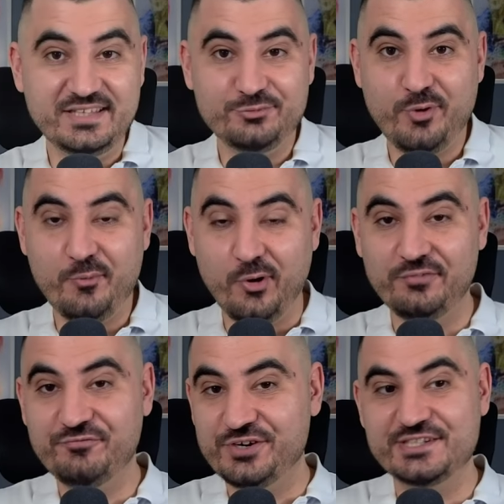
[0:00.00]
only that we
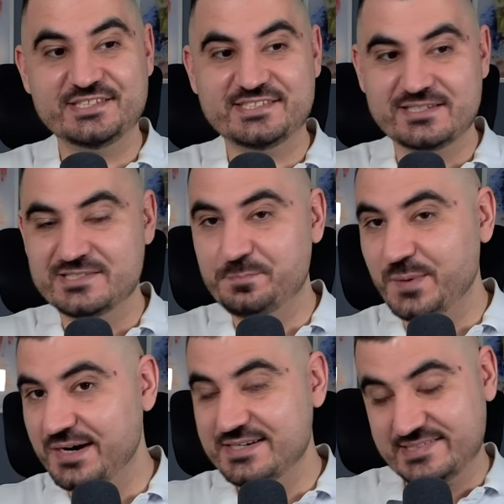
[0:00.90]
won versus
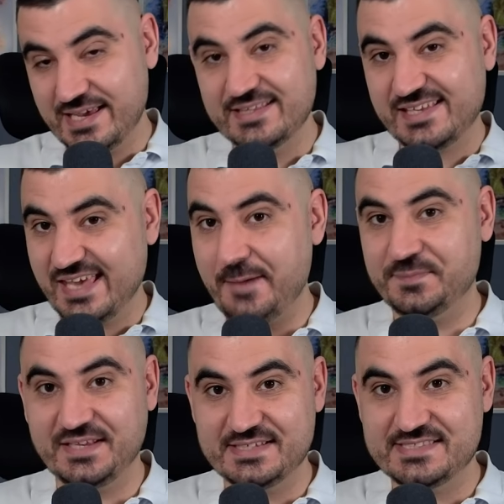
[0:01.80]
Spurs and kept